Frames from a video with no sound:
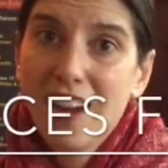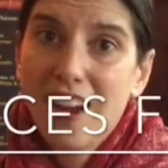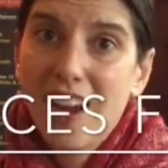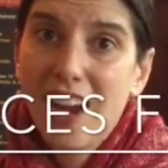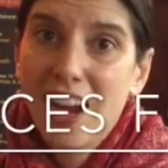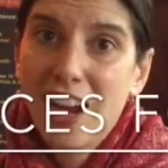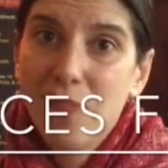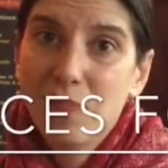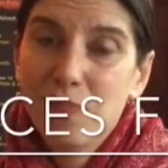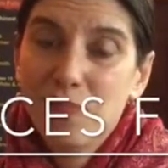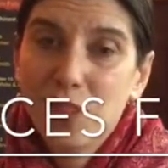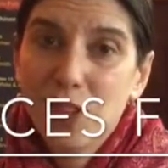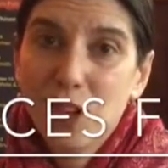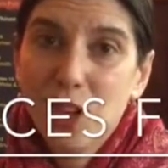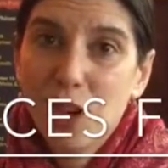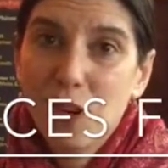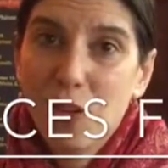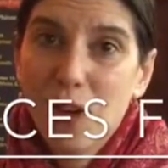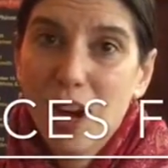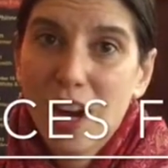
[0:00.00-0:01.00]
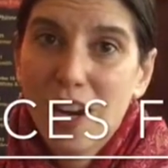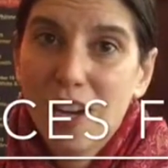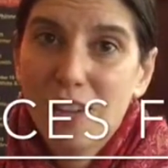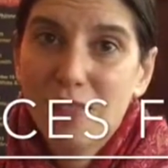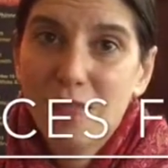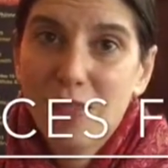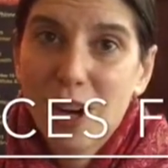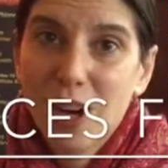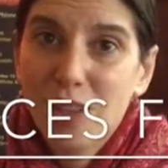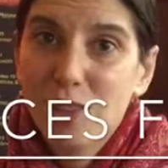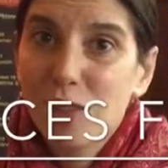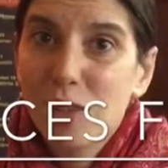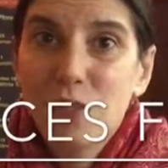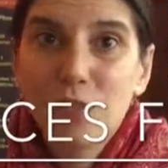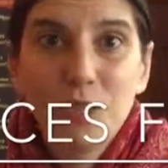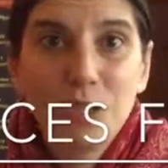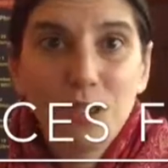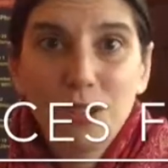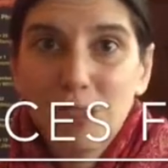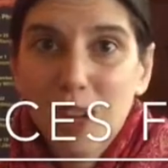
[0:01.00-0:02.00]
our
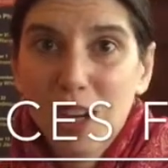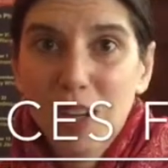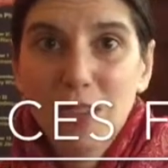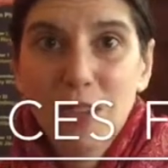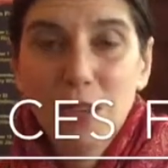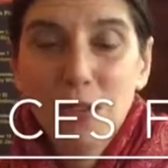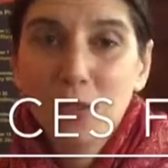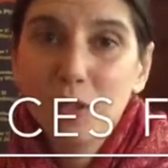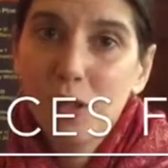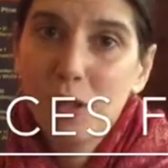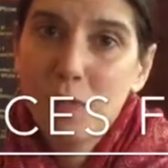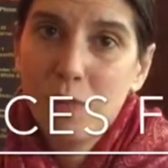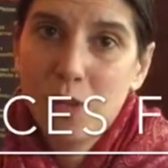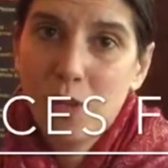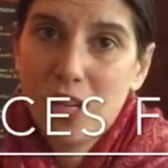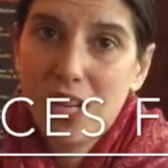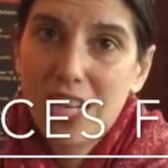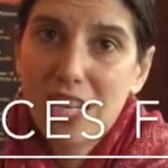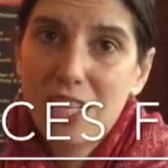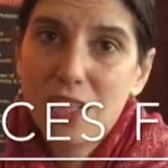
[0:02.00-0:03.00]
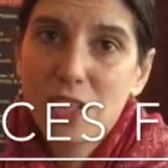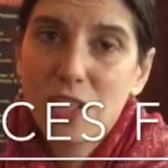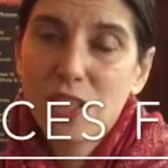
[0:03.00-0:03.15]
local communities.